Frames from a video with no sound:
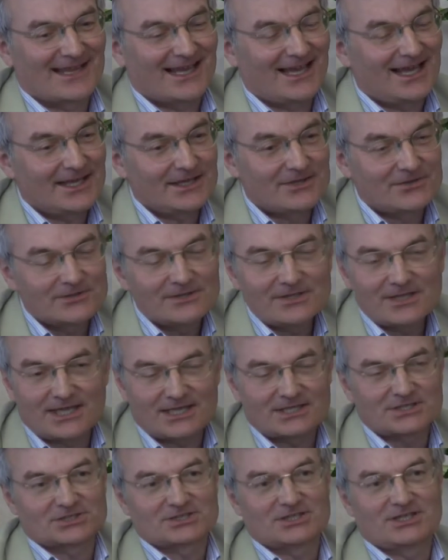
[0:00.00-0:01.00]
I couldn't
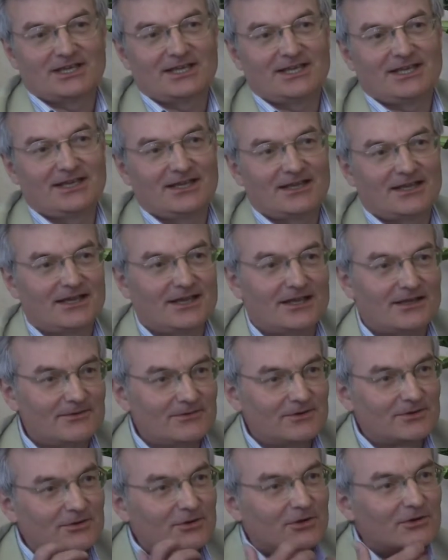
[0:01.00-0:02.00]
actually, a
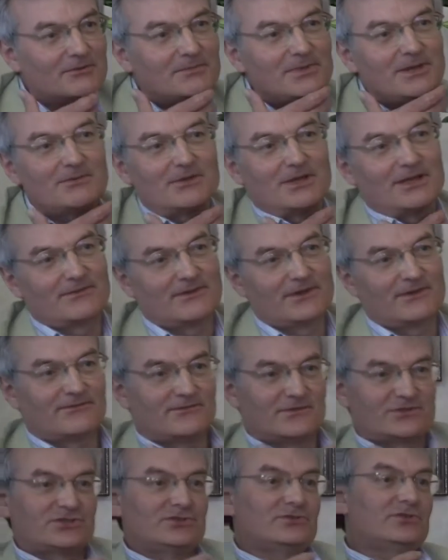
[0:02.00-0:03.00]
lot of people had these
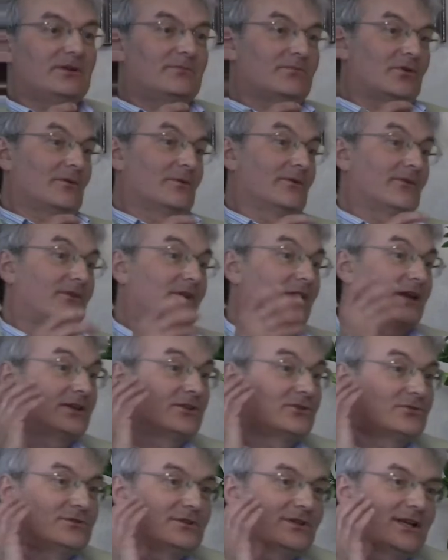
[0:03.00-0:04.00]
Vishuddhi problems, and I
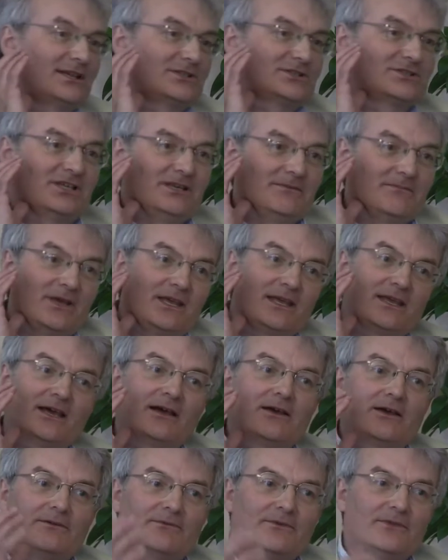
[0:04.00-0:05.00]
couldn't actually make
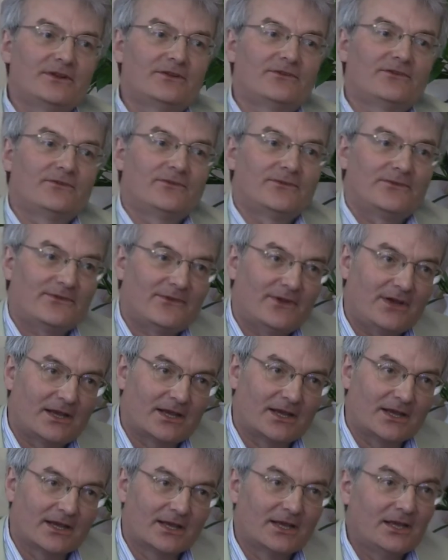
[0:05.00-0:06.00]
out everything she was
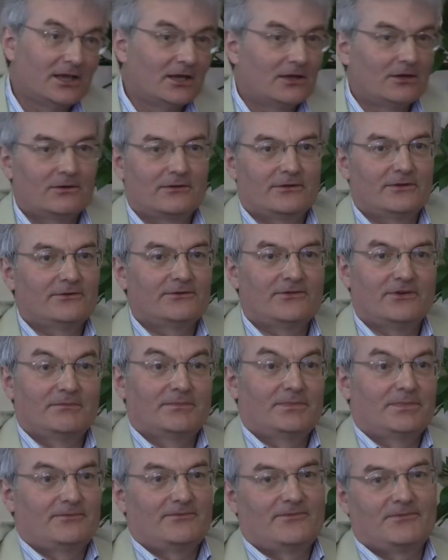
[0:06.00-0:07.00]
saying, though she
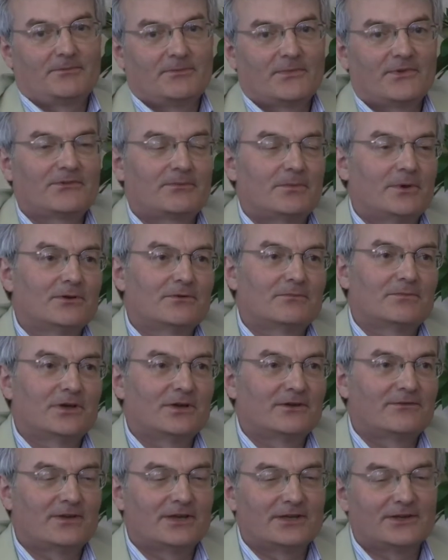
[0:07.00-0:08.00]
spoke
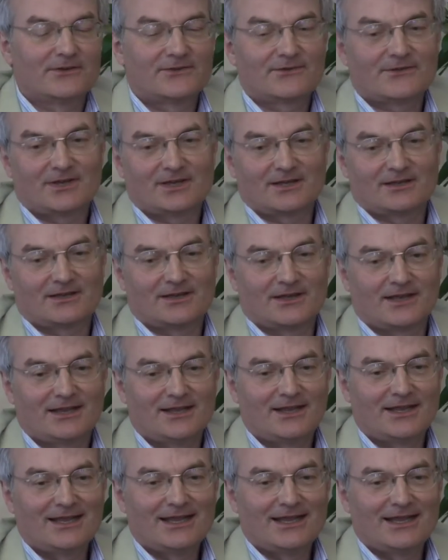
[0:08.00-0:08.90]
perfectly distinctly.